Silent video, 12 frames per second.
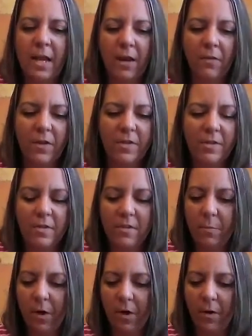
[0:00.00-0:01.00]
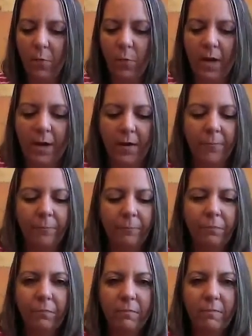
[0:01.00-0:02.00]
Now this is the part where
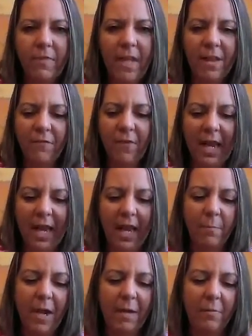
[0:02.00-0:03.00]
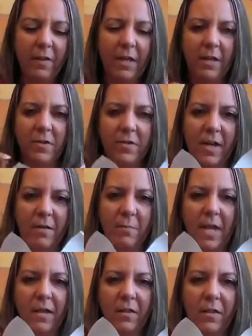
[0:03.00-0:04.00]
if I had pipe cleaners, I'd
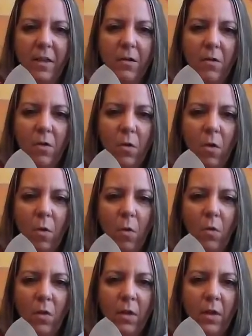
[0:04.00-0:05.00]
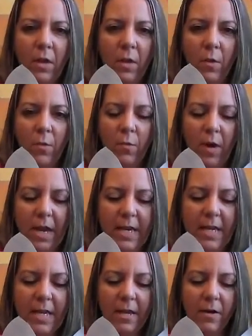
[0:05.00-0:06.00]
make a little hole
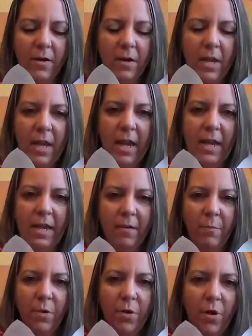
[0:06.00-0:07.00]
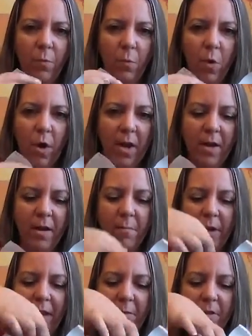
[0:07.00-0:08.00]
right here, and I'd put
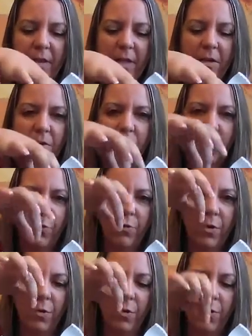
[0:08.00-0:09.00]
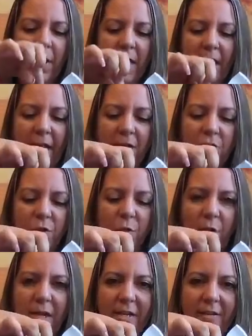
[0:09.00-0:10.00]
one pipe cleaner through and
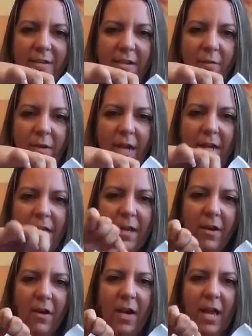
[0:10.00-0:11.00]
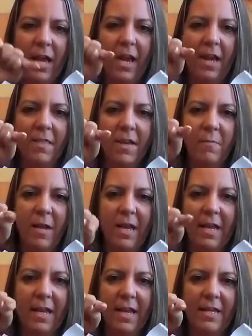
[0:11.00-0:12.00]
twist it right here, and then
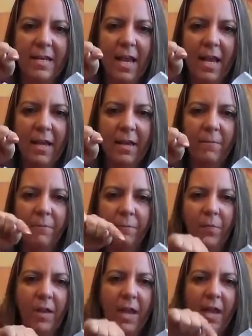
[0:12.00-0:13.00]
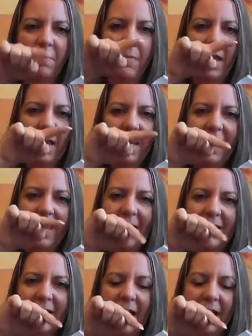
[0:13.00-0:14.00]
make an antenna and make an
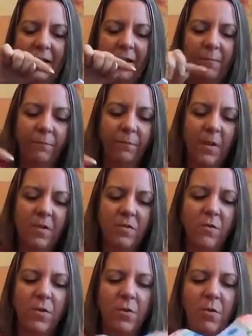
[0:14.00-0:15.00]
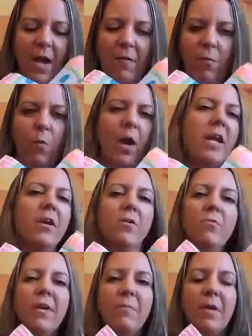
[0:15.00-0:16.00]
antenna. So if you have
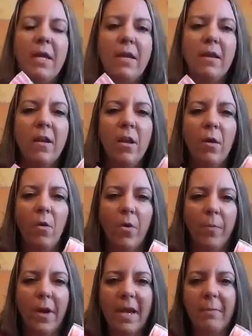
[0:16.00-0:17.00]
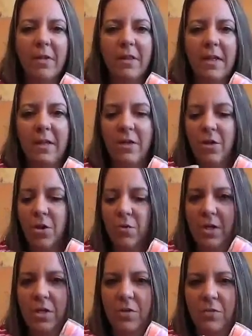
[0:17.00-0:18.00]
wired ribbon or a pipe cleaner,
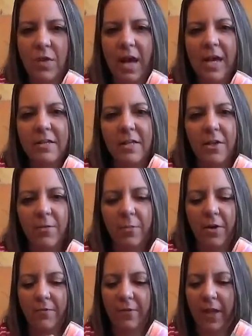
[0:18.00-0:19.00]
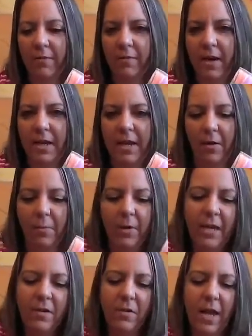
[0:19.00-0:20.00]
you can do that to your butterfly right now, but
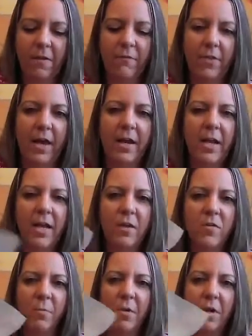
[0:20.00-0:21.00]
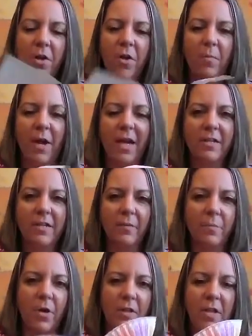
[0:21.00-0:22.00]
I don't have that. So I'm going to go back to
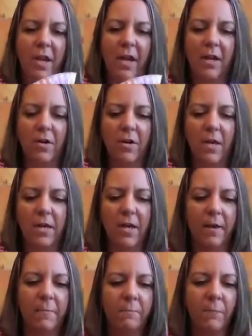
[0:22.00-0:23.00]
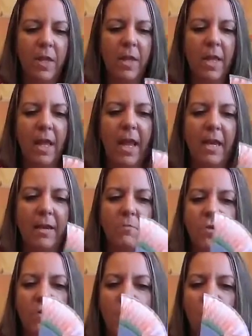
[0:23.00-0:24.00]
the part that I already cut, and
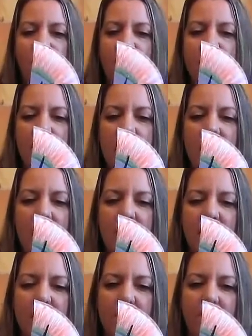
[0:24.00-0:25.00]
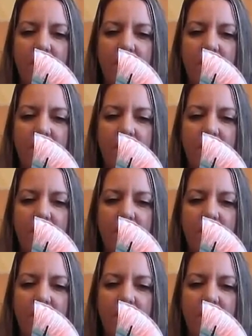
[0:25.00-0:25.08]
I'm just going to cut